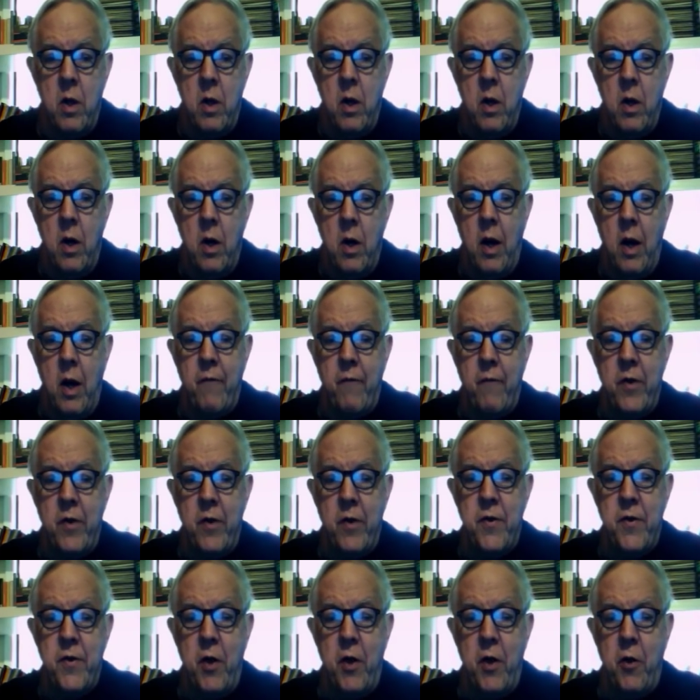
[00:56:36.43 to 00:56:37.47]
I've also
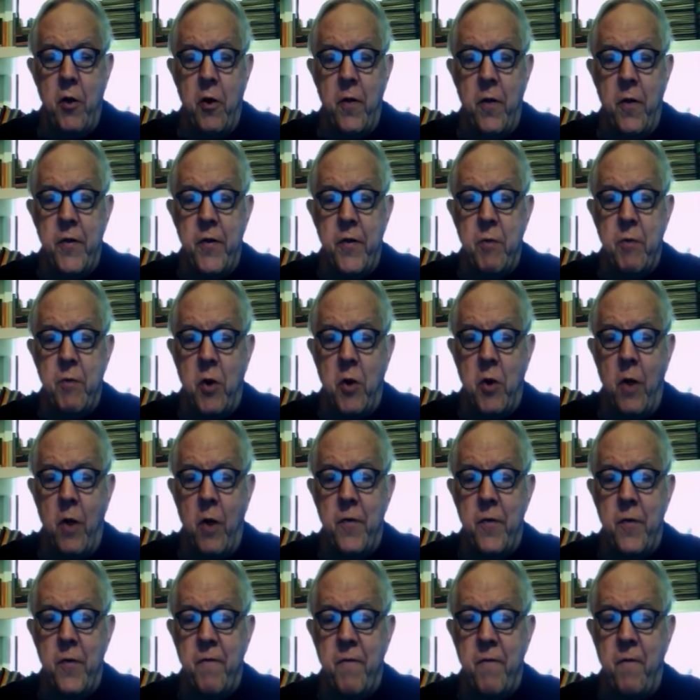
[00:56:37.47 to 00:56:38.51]
noted in this regard there's
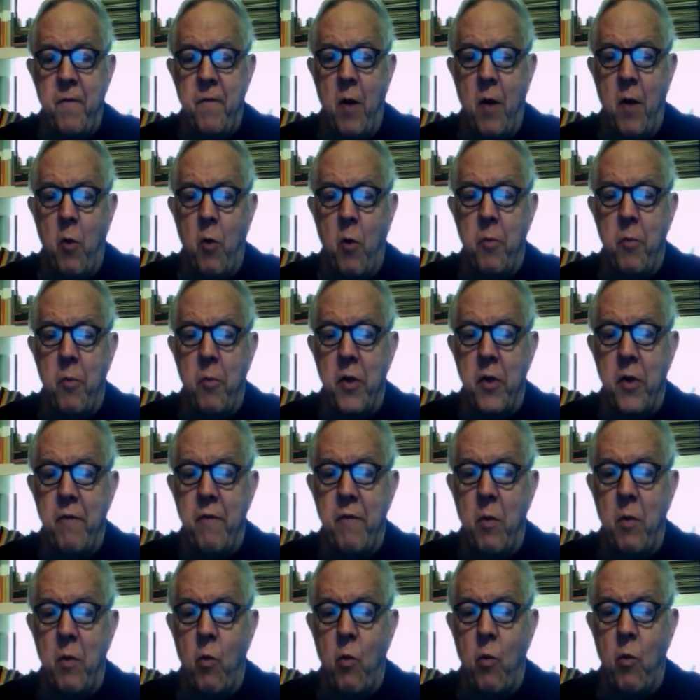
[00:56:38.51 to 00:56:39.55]
a far more believable
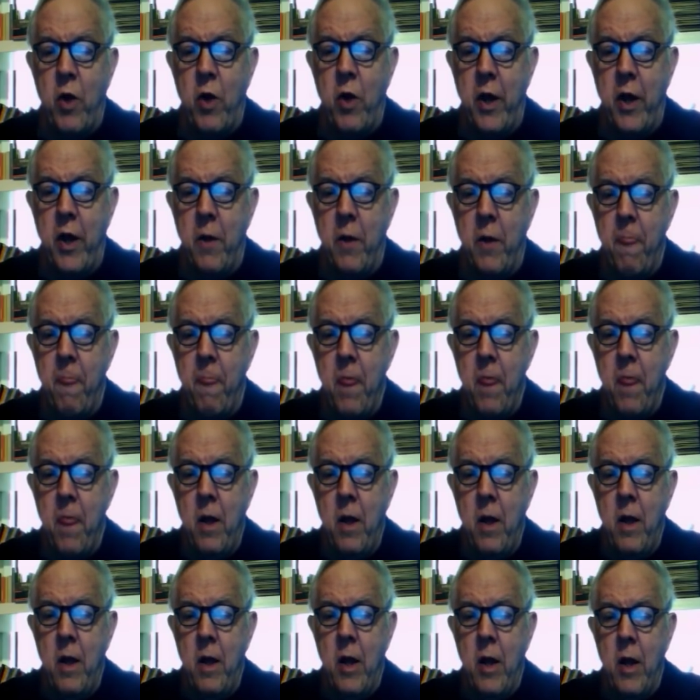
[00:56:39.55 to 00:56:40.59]
way
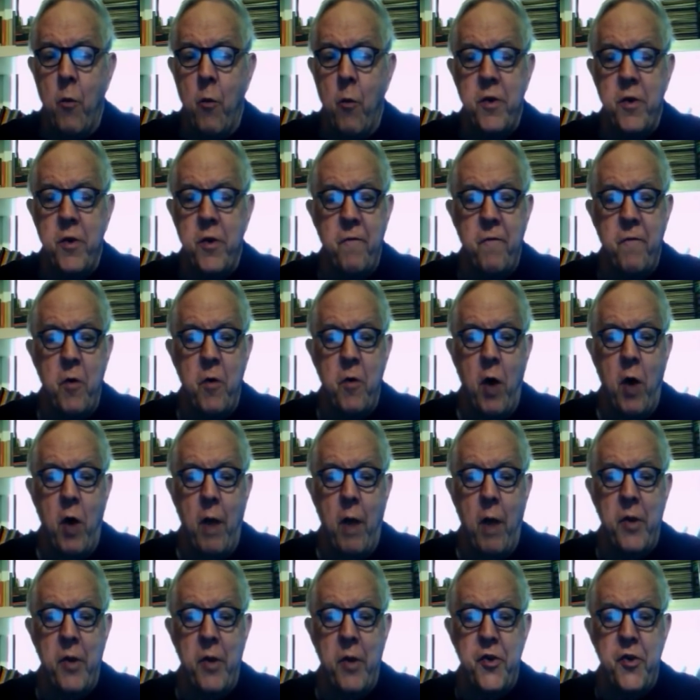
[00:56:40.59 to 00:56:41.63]
in which a few
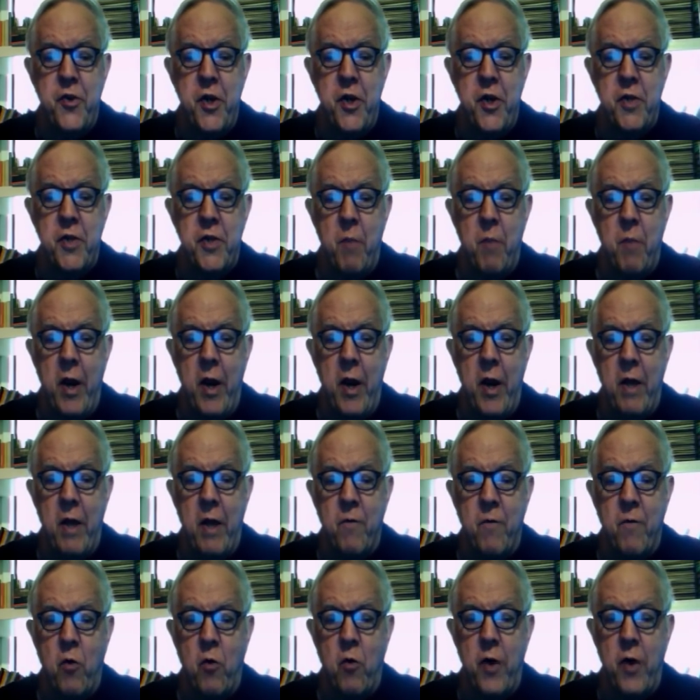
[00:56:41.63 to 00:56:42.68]
hominid genes might have
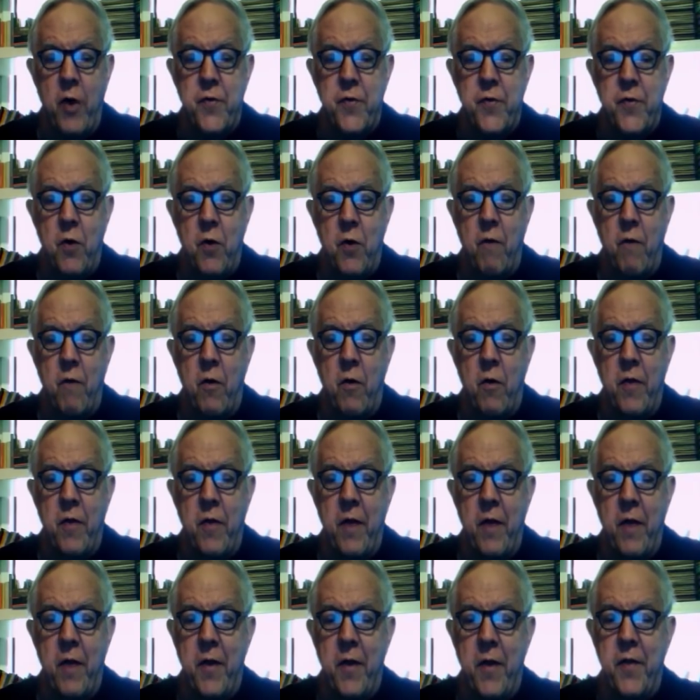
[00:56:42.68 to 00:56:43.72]
crossed over,
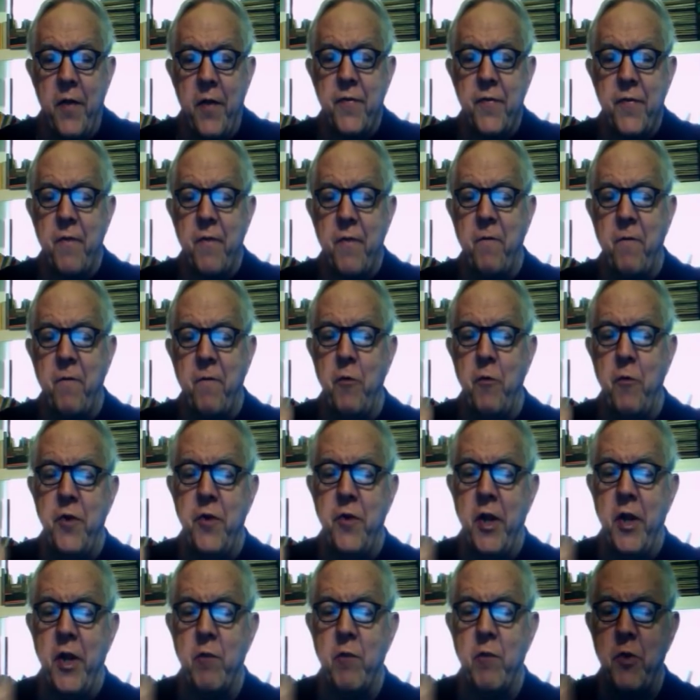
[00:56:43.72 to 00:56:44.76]
that is, a few
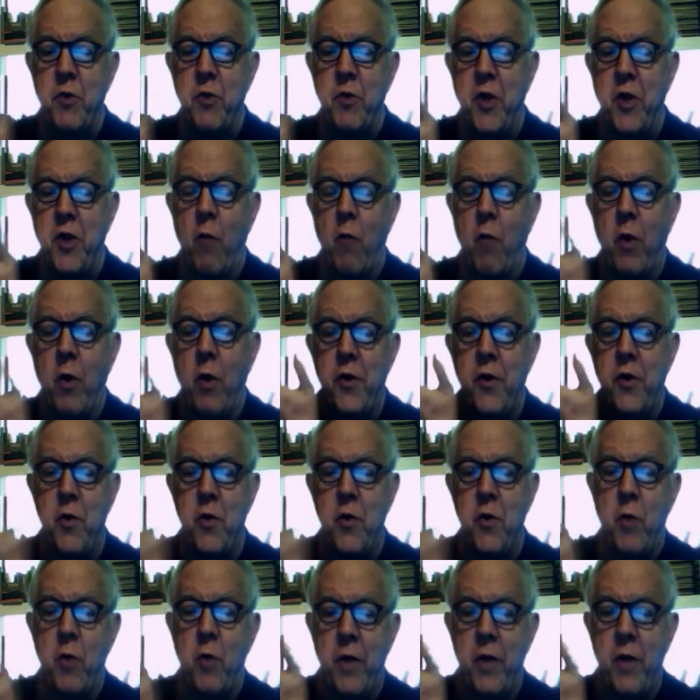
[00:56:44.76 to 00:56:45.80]
genes which don't really do
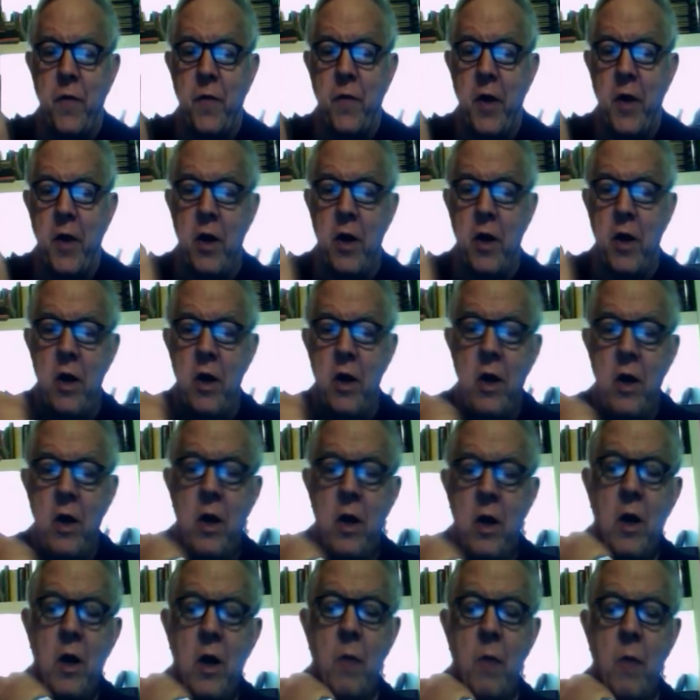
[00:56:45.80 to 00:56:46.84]
anything,
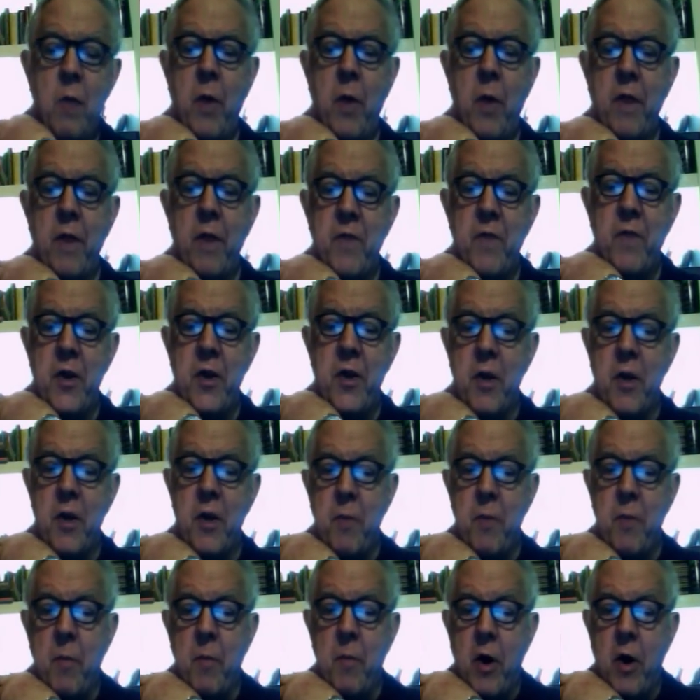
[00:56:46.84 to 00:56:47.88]
might have ended up in
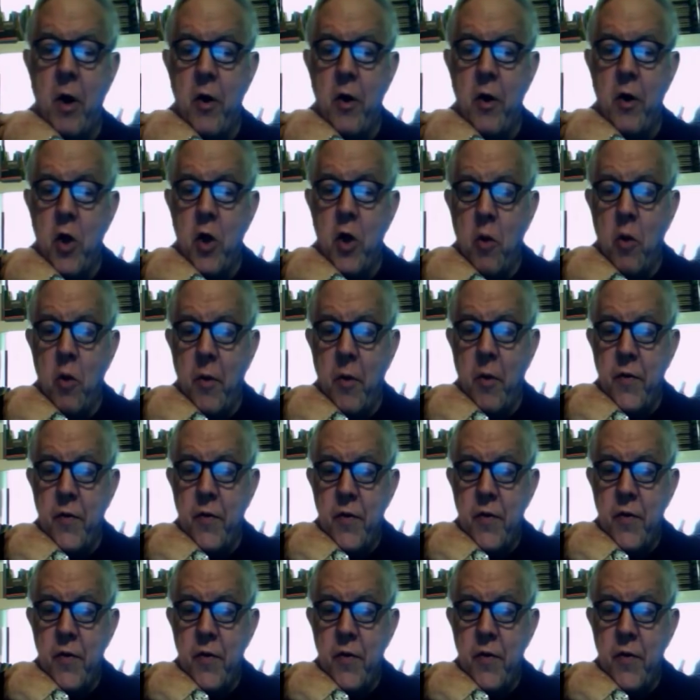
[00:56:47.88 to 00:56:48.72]
modern humans.